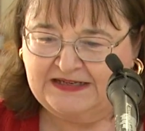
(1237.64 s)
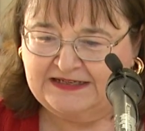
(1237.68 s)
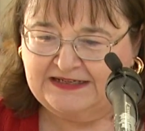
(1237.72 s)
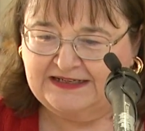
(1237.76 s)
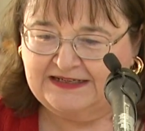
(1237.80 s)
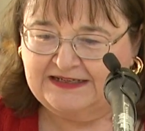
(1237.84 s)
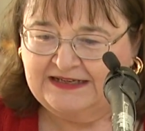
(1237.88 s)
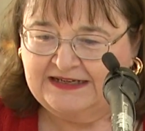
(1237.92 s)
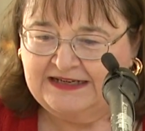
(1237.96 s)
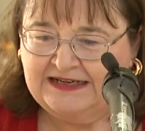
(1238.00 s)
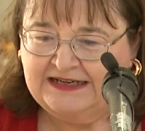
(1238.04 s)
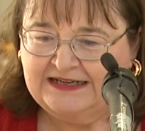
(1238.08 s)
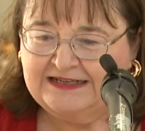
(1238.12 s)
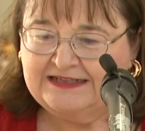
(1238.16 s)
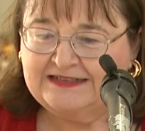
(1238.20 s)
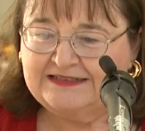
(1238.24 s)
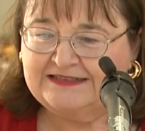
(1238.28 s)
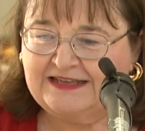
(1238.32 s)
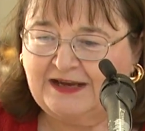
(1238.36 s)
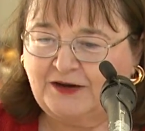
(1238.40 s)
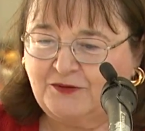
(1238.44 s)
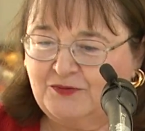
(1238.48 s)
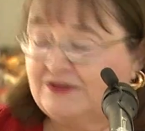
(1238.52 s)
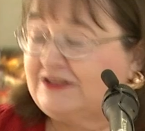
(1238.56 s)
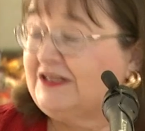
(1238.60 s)
uh,
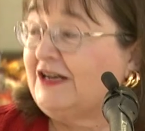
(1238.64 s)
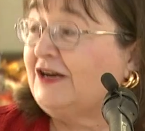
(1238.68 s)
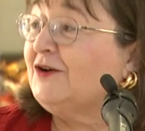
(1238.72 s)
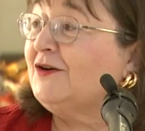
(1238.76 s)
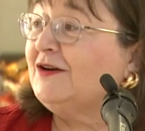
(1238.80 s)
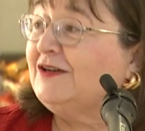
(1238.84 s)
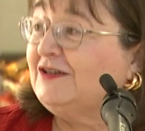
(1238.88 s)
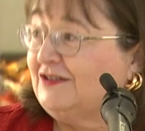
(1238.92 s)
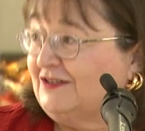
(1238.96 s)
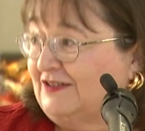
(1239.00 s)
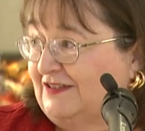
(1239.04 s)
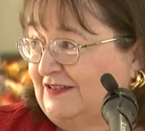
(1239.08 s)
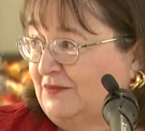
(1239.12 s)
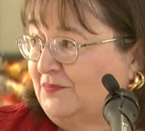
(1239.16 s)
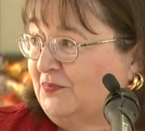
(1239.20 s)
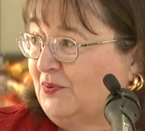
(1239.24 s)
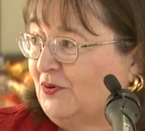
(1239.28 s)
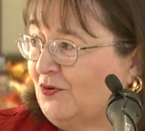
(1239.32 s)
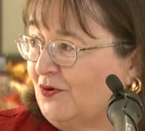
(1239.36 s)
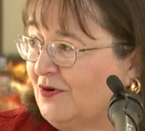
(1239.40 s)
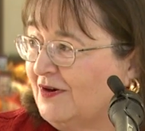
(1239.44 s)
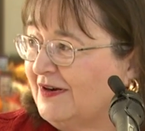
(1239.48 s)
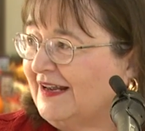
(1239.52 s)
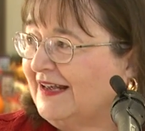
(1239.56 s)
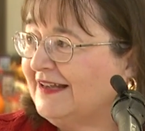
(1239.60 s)
secretarial
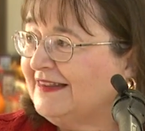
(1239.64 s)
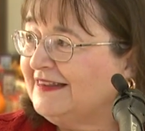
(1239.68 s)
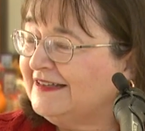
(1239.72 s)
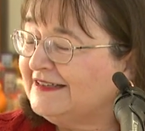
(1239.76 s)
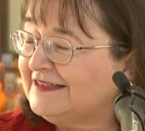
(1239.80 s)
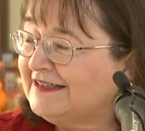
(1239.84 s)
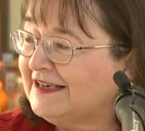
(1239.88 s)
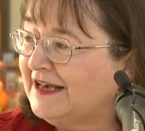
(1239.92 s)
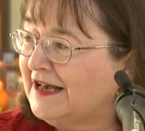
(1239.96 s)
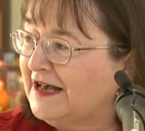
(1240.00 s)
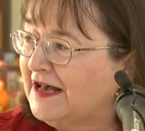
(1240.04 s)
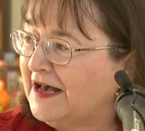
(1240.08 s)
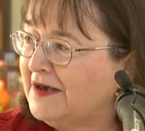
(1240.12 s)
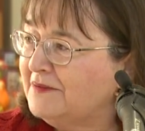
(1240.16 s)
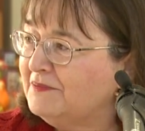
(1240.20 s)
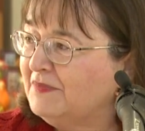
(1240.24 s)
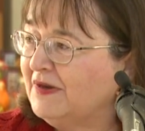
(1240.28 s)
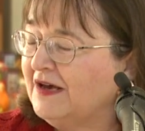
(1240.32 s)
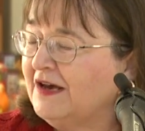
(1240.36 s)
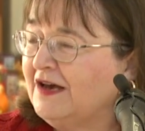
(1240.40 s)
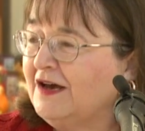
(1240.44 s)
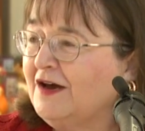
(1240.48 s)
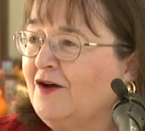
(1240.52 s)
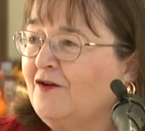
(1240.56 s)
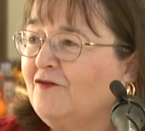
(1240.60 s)
support at the time
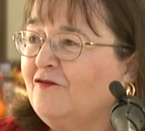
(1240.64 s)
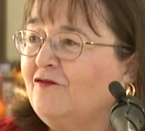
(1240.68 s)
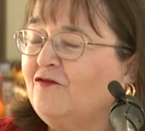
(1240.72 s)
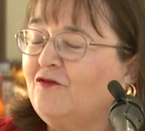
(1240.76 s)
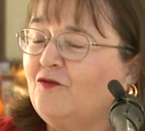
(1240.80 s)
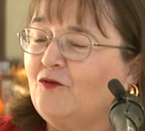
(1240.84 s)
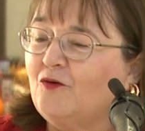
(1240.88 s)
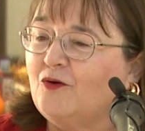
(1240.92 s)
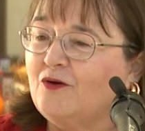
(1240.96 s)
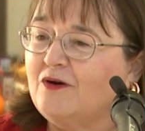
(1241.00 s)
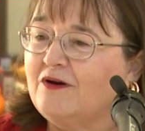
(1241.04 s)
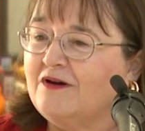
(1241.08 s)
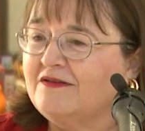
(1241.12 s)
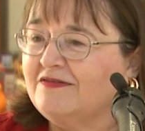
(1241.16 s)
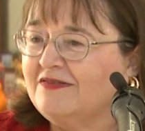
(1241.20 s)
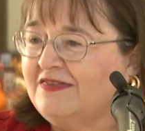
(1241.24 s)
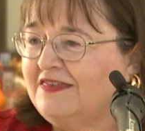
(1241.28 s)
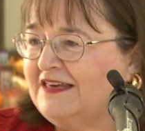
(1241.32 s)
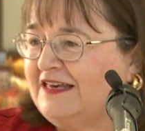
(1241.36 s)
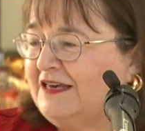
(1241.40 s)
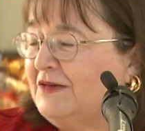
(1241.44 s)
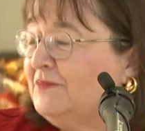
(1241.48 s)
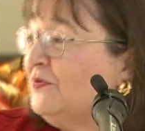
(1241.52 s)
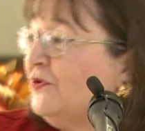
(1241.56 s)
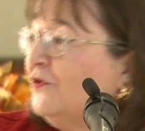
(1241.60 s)
for
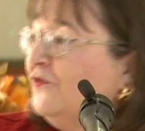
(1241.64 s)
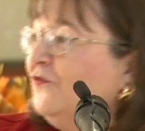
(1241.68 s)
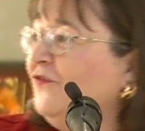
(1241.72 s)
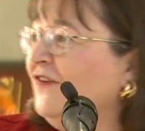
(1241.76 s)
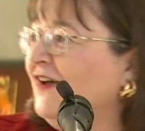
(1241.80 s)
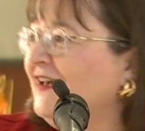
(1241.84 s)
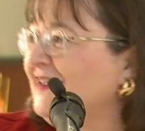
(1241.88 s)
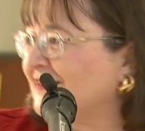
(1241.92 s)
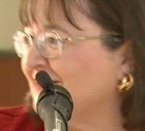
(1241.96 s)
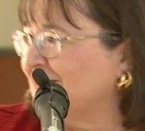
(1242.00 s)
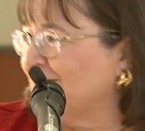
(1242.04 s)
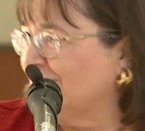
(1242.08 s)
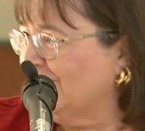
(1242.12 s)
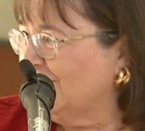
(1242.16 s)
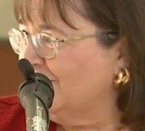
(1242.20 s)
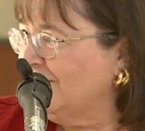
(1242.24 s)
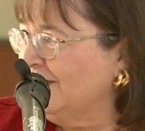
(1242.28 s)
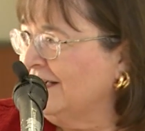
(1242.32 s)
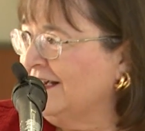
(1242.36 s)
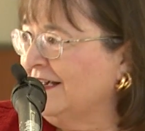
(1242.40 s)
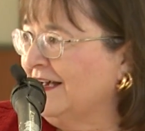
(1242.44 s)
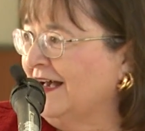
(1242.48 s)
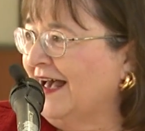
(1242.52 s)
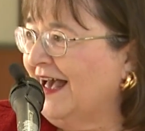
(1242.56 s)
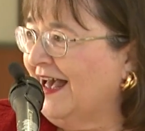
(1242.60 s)
the
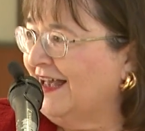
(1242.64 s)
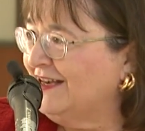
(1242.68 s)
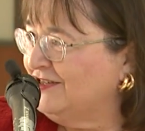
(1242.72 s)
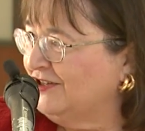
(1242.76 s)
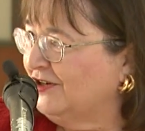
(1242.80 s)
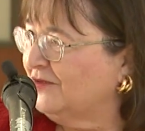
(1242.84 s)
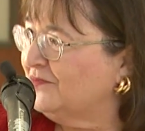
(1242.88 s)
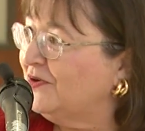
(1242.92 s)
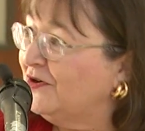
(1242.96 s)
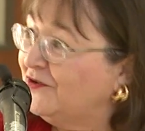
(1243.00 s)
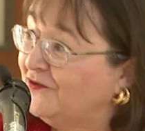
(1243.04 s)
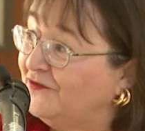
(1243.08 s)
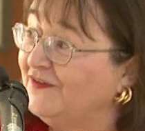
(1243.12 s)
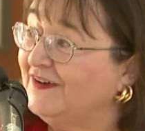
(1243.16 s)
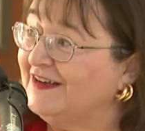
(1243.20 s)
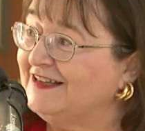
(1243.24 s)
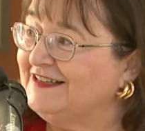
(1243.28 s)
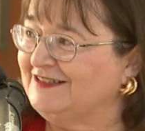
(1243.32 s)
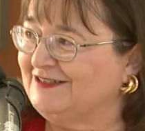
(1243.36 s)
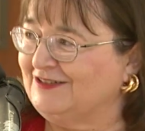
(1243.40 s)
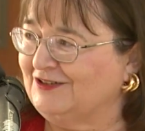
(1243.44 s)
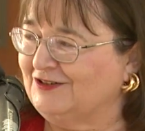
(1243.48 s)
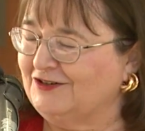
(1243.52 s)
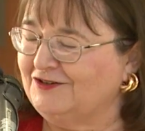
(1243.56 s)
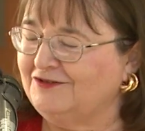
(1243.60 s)
professor, adjunct
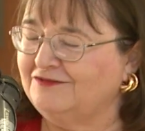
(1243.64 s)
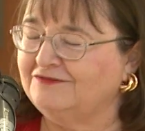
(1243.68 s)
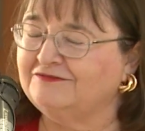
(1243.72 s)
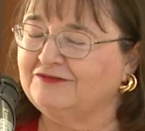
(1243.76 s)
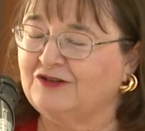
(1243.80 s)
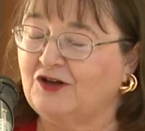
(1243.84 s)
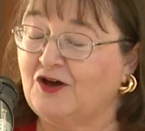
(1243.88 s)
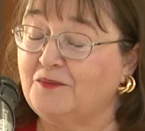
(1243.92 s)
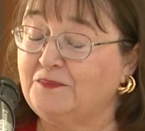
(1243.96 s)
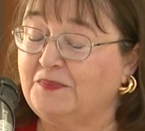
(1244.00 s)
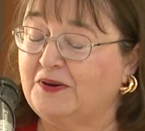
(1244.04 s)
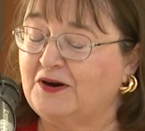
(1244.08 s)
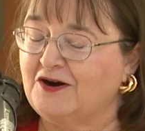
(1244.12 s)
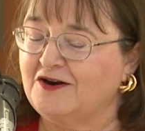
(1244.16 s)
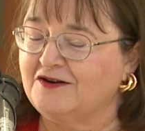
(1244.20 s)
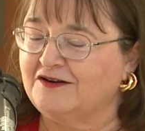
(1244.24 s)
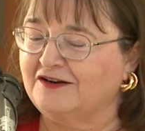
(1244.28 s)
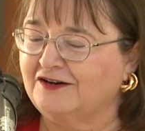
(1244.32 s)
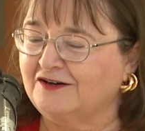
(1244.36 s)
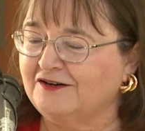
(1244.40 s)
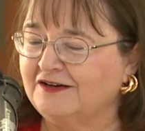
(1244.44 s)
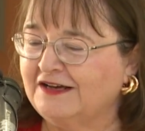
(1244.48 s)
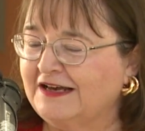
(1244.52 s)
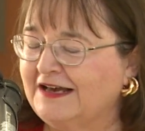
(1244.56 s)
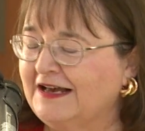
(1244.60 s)
professor, law
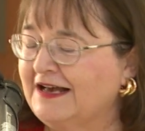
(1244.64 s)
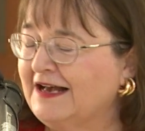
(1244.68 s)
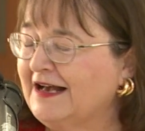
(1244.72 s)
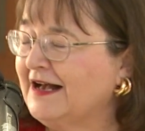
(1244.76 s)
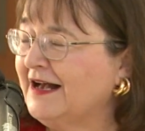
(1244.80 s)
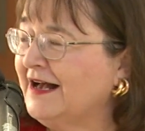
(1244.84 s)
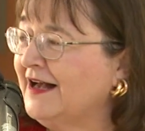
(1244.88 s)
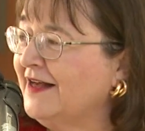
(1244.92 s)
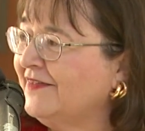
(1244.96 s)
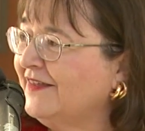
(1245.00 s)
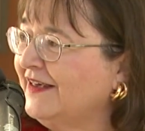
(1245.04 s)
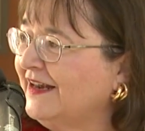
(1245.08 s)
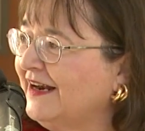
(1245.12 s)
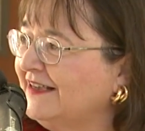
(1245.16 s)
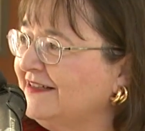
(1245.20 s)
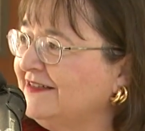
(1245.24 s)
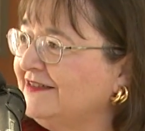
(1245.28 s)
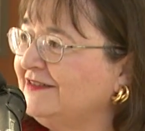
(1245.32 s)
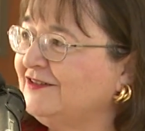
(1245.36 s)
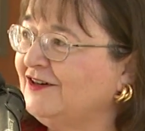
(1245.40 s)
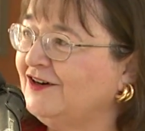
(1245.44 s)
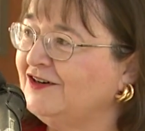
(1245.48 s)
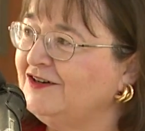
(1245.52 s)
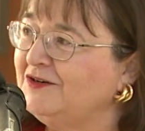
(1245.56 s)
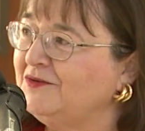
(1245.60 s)
partner, uh, that I
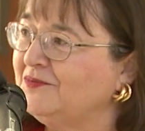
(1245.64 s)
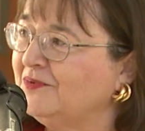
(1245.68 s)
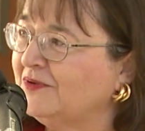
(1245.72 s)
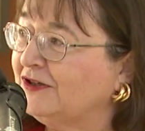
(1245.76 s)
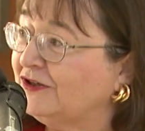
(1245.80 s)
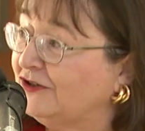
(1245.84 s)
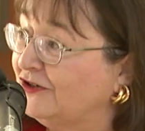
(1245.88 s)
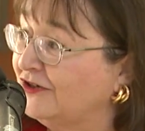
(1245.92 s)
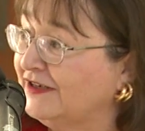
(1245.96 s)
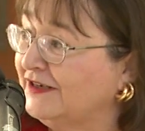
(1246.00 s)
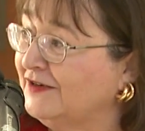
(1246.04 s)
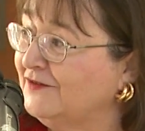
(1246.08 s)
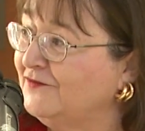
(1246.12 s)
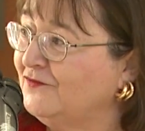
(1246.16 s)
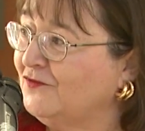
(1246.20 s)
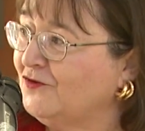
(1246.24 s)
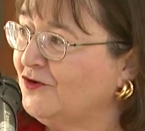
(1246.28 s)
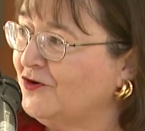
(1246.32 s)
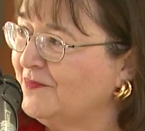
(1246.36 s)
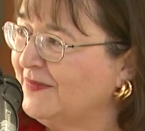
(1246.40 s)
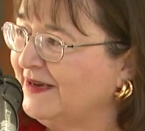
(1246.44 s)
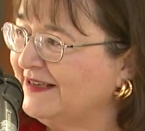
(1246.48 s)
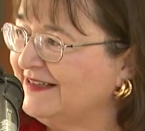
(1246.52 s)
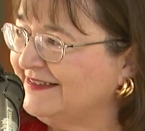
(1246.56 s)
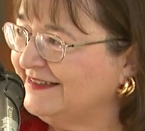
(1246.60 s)
started clerking
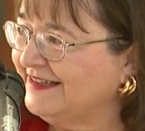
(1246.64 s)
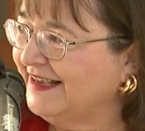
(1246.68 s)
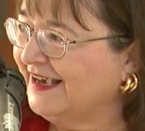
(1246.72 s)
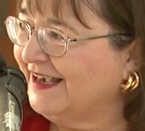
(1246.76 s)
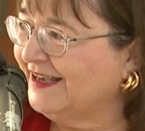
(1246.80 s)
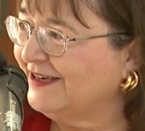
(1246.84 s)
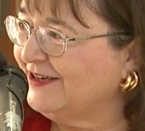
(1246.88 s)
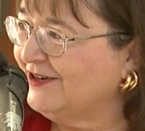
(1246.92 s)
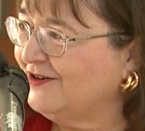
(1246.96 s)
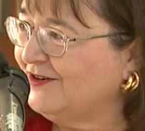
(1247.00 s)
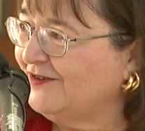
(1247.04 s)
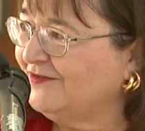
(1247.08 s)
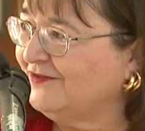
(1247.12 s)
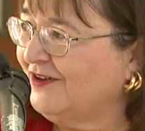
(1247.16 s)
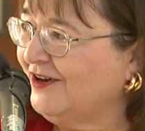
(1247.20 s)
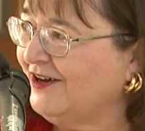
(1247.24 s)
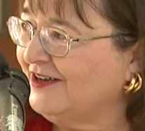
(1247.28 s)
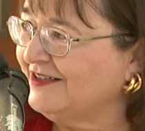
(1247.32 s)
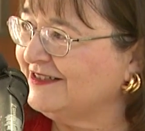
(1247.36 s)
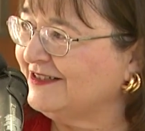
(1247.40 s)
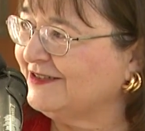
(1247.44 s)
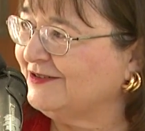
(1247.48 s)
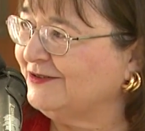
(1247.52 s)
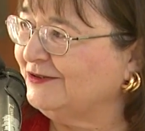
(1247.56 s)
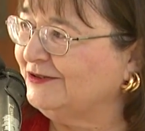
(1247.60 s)
for my second year of
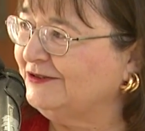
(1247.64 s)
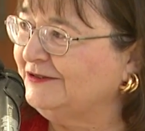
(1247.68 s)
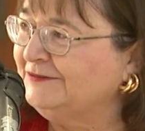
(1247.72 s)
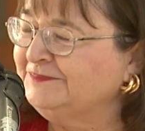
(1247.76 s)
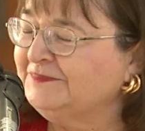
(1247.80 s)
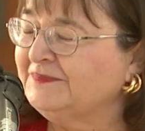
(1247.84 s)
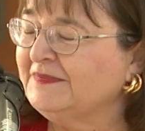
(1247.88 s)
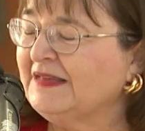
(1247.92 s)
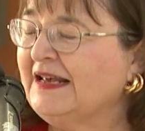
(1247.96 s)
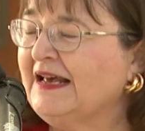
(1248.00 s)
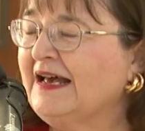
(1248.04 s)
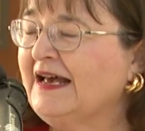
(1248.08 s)
law school.